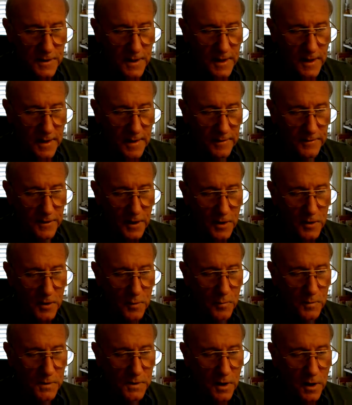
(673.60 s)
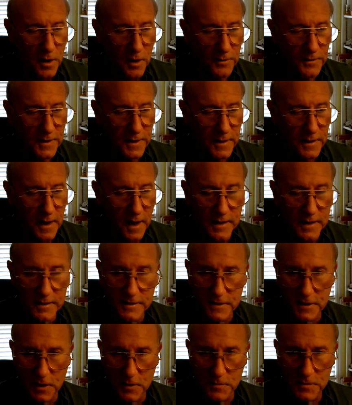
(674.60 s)
You see there's another one called
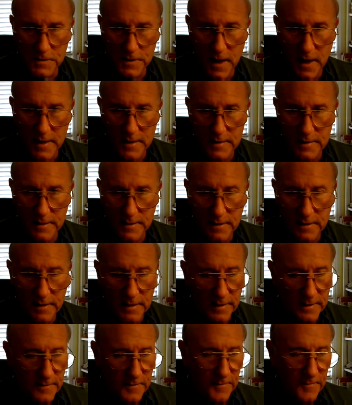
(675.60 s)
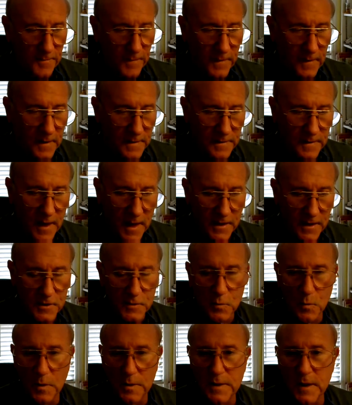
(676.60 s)
the osteocyte.
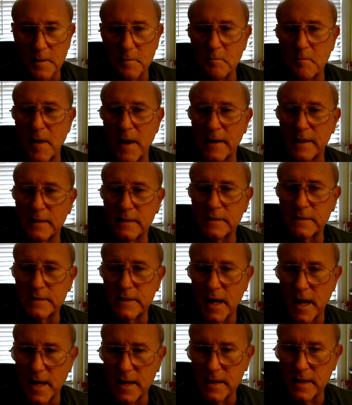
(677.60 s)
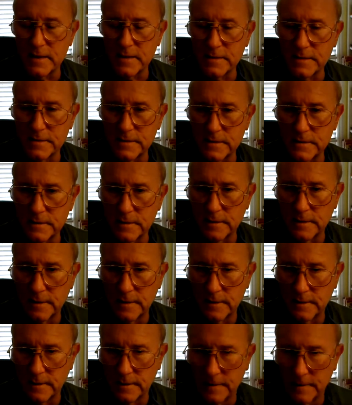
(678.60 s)
That is one that maintains
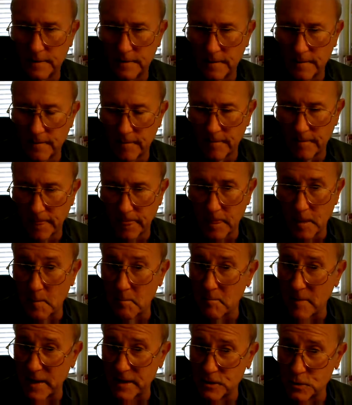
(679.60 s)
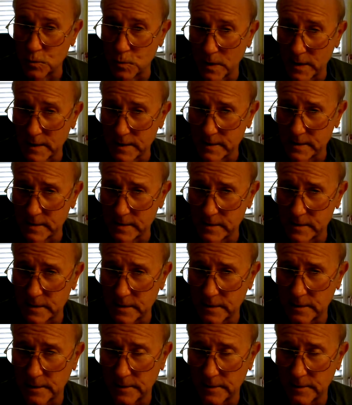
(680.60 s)
the matrix.